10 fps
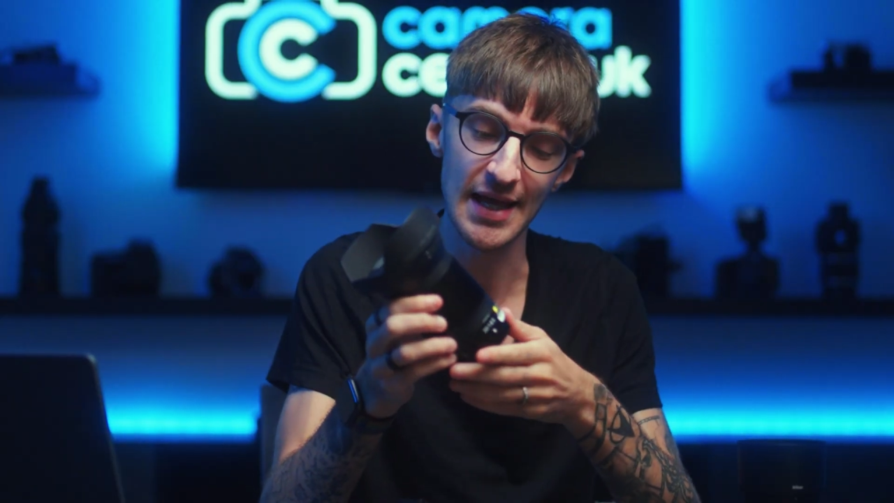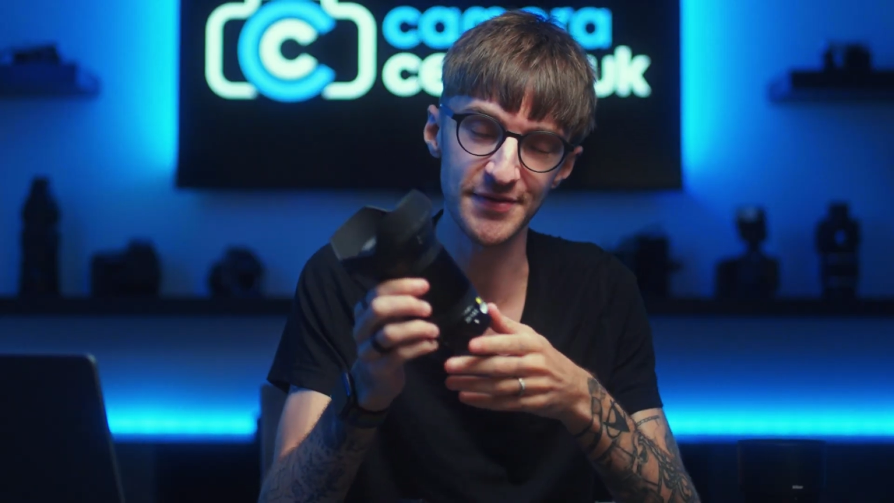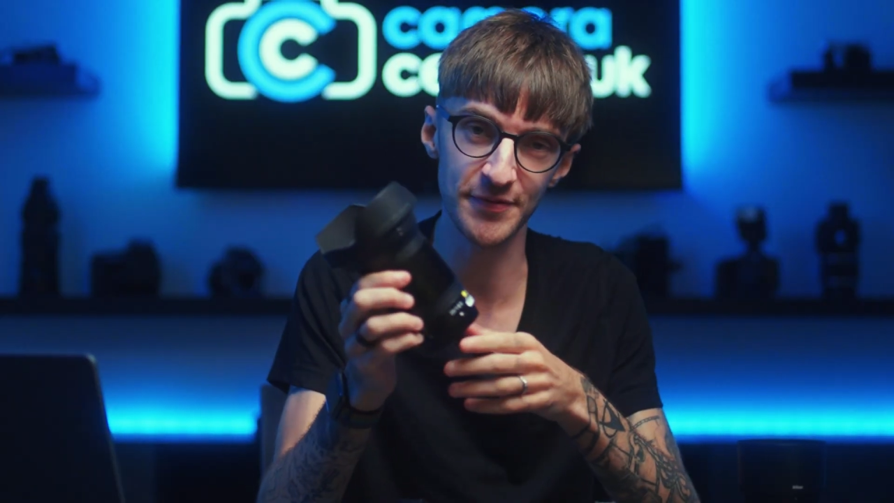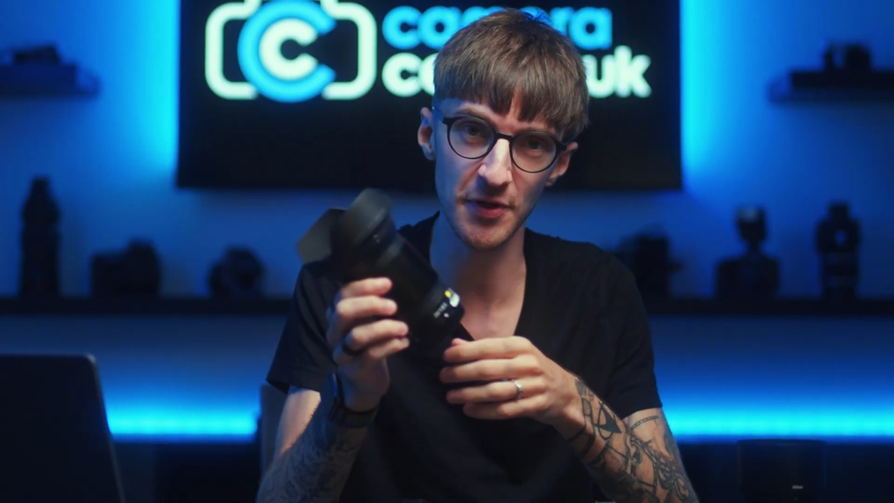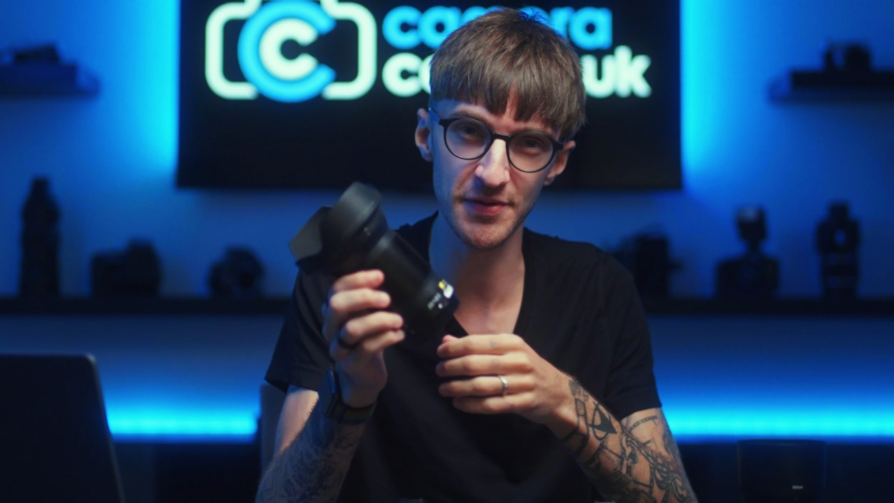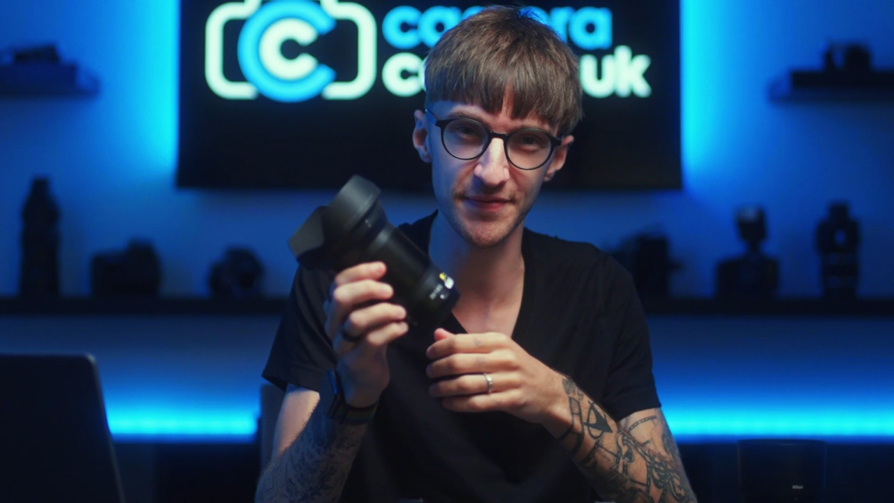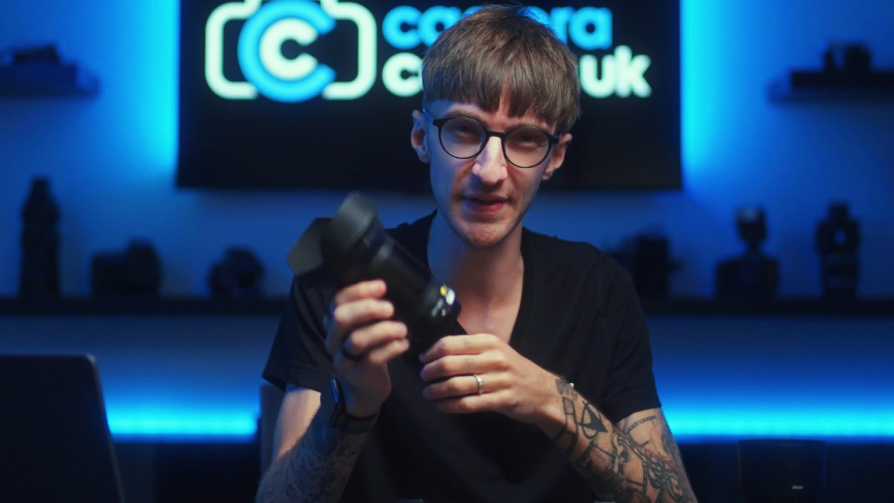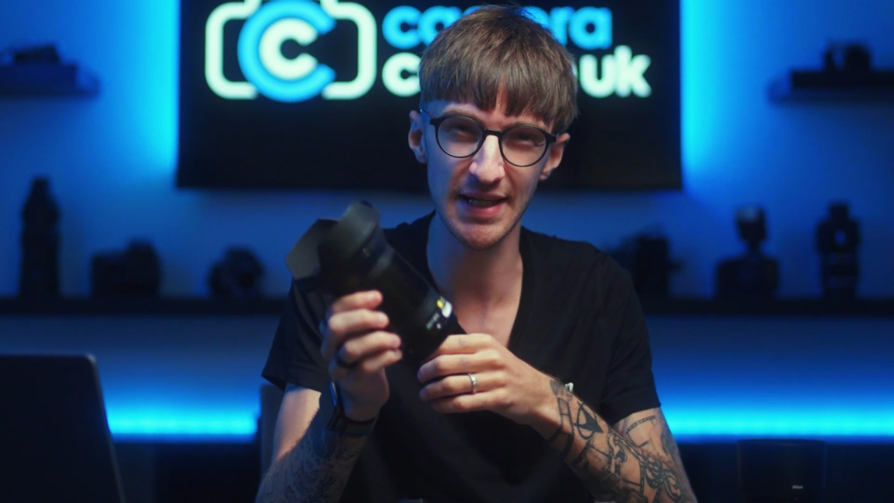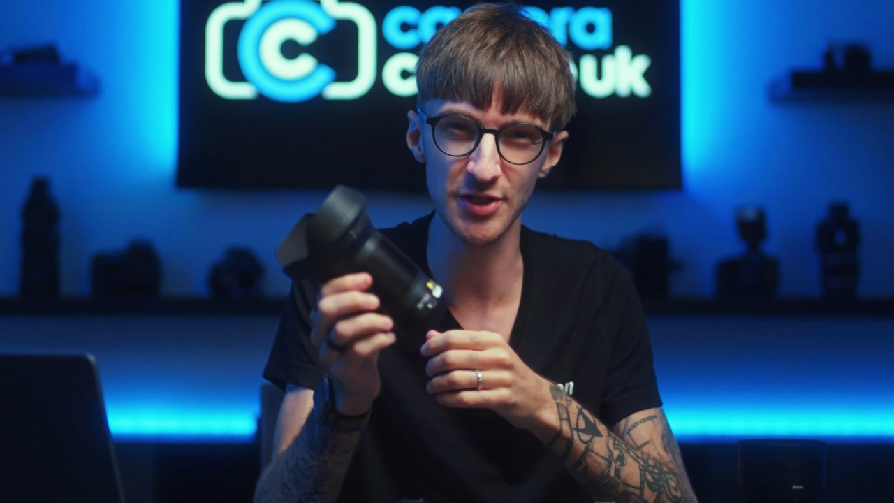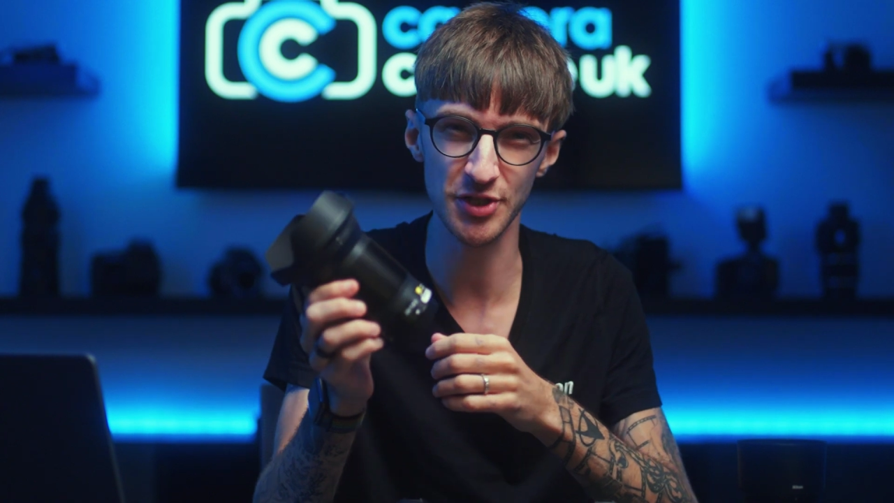It's for those
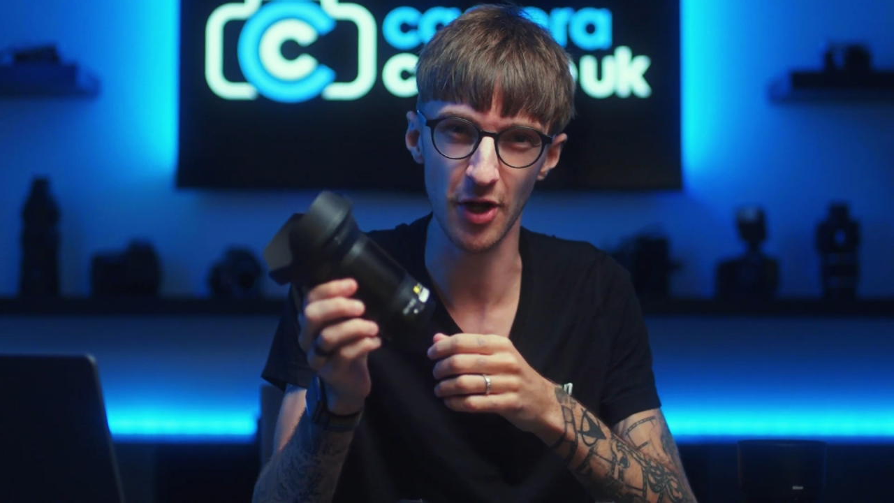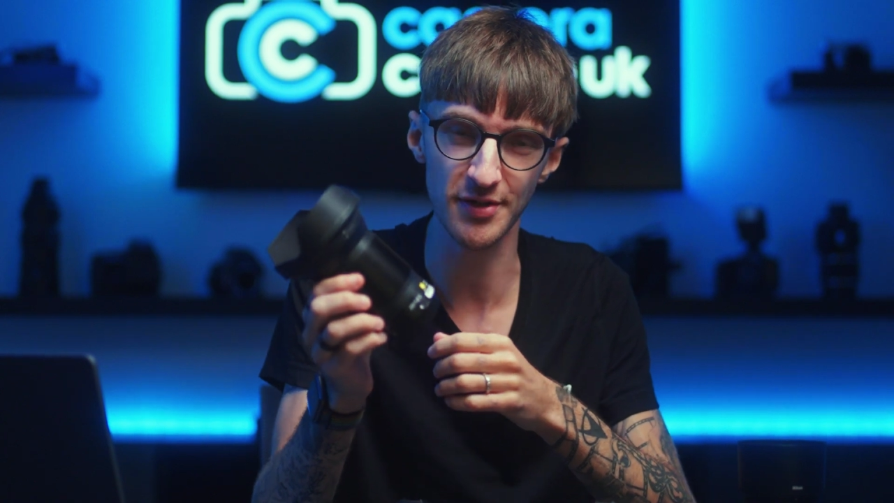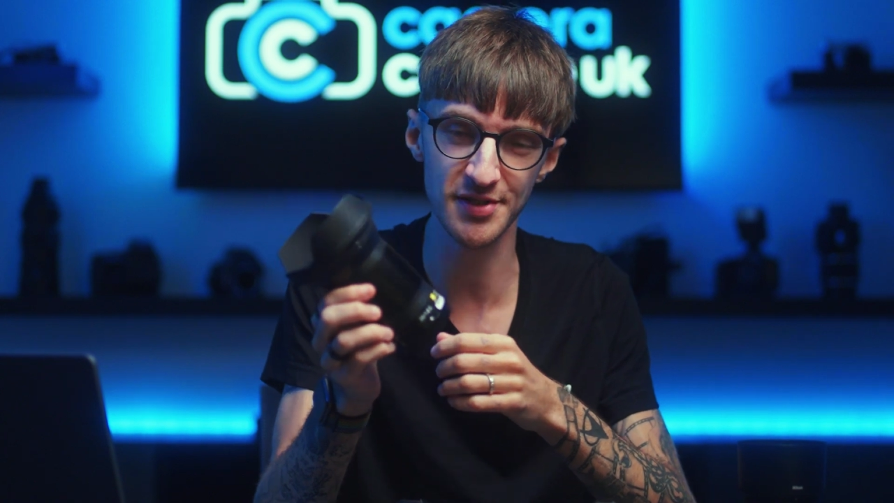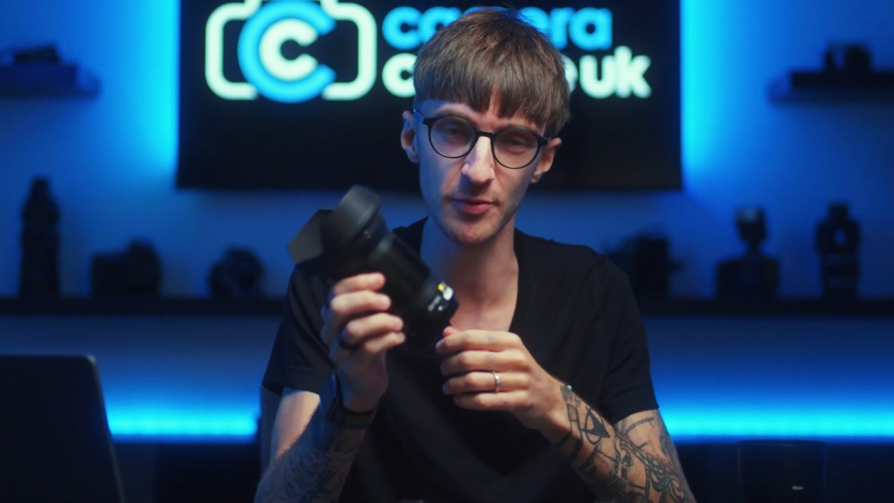fill-in shots.